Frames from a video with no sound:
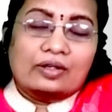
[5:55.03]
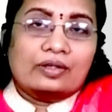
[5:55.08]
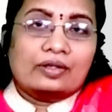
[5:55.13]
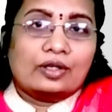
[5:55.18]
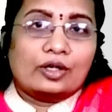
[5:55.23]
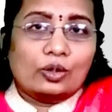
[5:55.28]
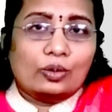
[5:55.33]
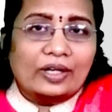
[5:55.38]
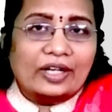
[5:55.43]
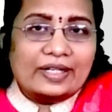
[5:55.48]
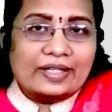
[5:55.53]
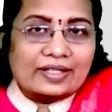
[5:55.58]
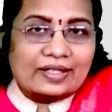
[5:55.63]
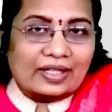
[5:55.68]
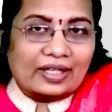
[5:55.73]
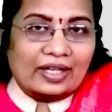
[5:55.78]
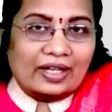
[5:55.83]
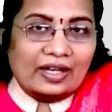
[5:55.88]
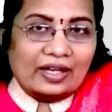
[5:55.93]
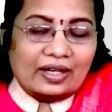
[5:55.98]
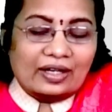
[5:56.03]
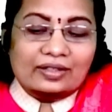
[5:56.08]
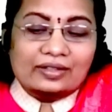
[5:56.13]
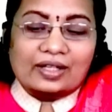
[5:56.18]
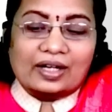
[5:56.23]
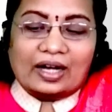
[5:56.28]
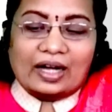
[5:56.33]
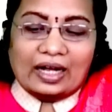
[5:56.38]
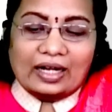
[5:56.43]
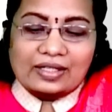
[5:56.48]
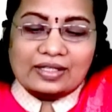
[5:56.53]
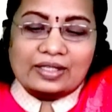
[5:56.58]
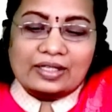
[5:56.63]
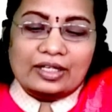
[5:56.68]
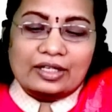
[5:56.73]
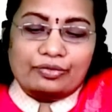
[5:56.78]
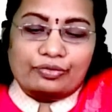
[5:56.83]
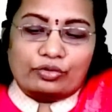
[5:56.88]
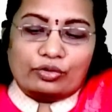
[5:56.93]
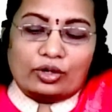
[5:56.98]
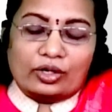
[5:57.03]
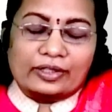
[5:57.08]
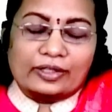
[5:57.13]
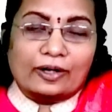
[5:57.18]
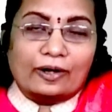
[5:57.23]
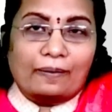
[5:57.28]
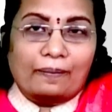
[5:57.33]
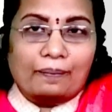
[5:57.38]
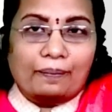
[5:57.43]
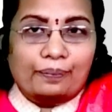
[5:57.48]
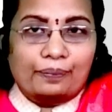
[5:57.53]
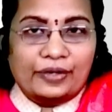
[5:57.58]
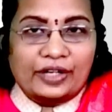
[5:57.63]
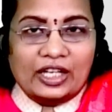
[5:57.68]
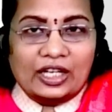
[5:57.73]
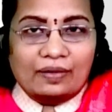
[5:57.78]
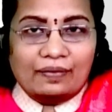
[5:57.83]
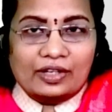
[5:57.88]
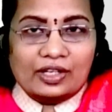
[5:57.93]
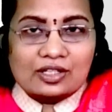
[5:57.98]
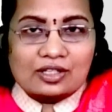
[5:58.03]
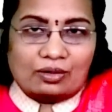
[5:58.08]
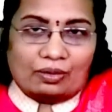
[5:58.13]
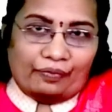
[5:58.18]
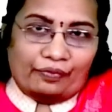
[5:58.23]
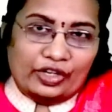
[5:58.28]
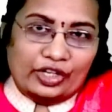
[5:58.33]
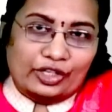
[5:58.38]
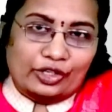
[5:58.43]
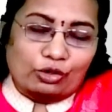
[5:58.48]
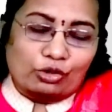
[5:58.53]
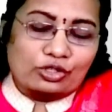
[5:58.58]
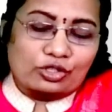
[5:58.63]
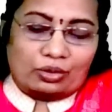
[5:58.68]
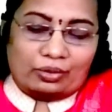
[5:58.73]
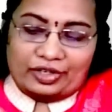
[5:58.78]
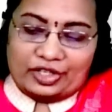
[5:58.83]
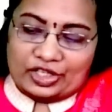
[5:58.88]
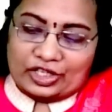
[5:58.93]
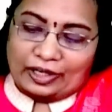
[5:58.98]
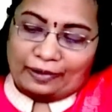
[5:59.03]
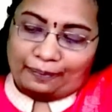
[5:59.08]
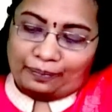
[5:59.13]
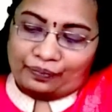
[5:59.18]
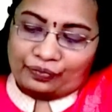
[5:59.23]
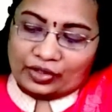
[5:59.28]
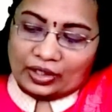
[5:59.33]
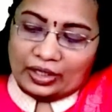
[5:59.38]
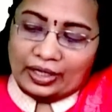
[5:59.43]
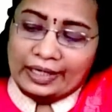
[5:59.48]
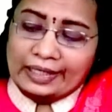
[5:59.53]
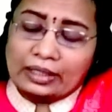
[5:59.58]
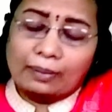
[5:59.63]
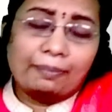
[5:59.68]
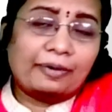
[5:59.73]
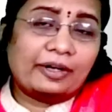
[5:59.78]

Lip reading: Now let's see the answer for the previous video's question. In the